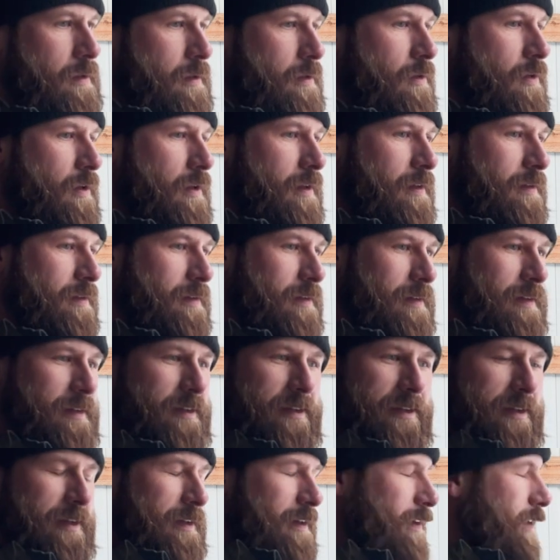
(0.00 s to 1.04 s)
Just,
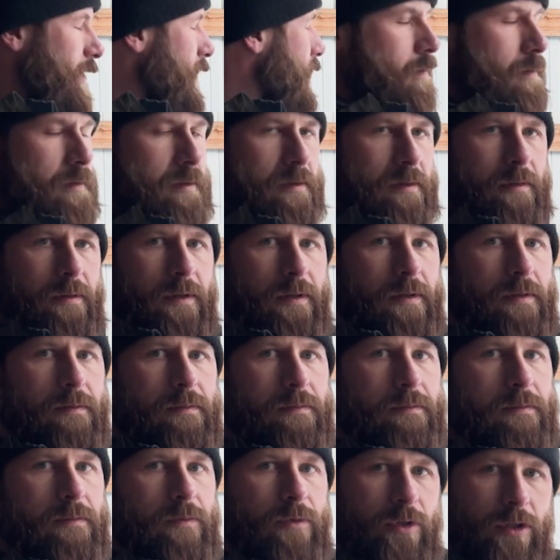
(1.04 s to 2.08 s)
oh well,
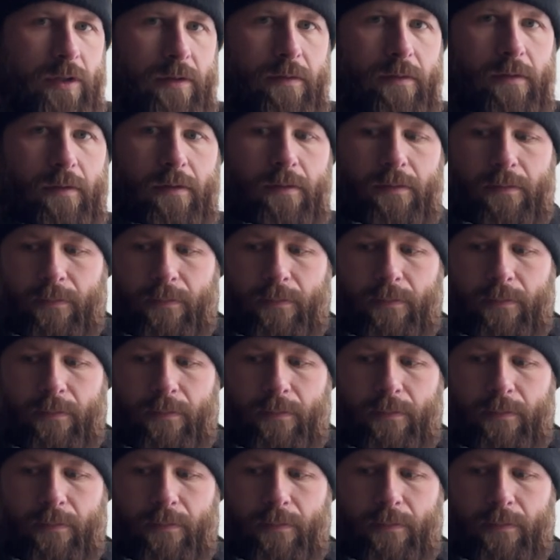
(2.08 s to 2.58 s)
we'll get through it.